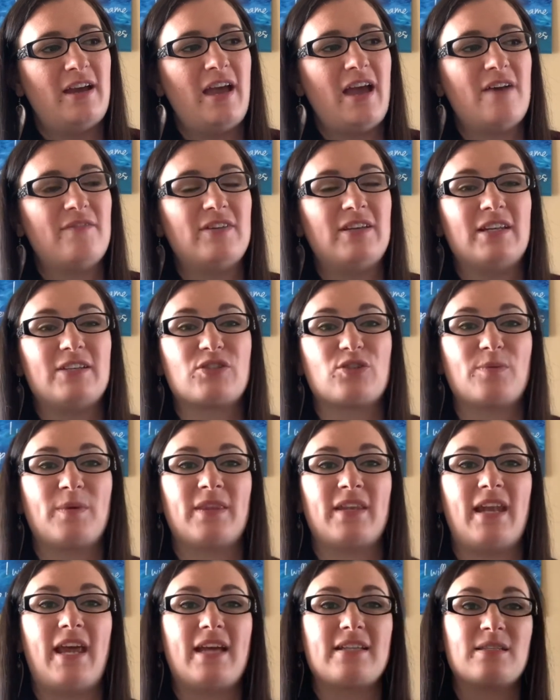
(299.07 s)
have an
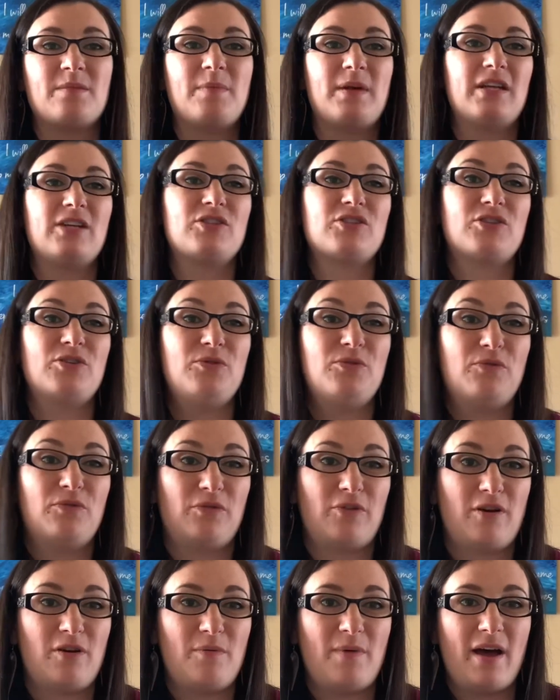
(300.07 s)
instrument that hasn't been in tune
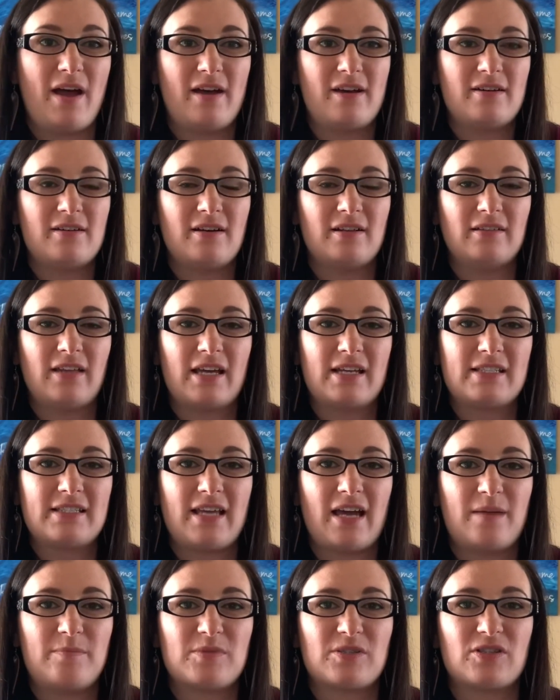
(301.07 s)
for a while, a lot of
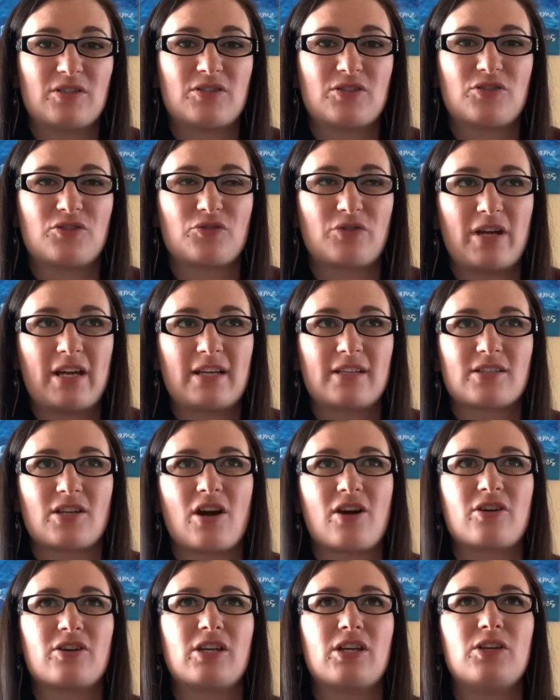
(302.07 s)
times the strings
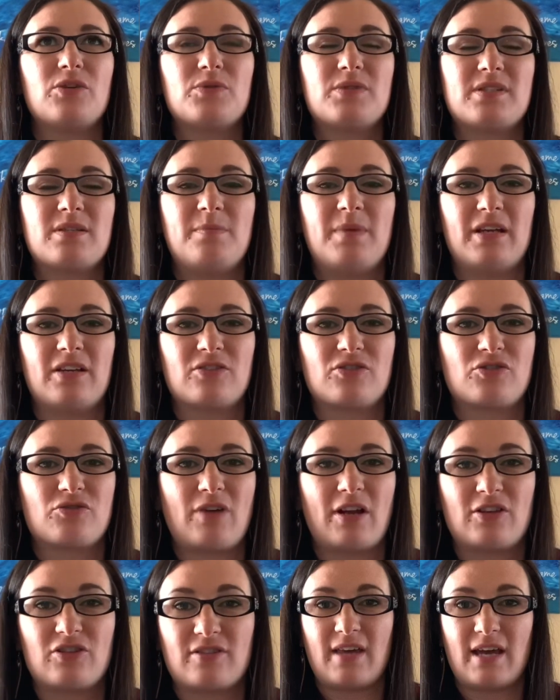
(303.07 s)
aren't used to being
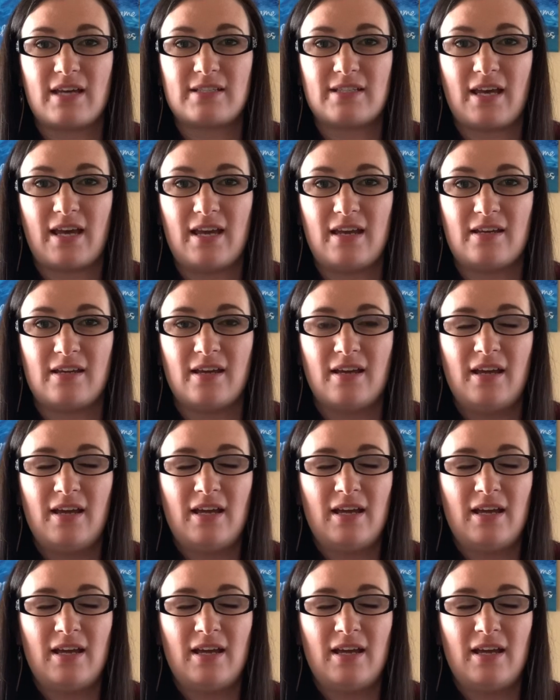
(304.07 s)
stretched tight.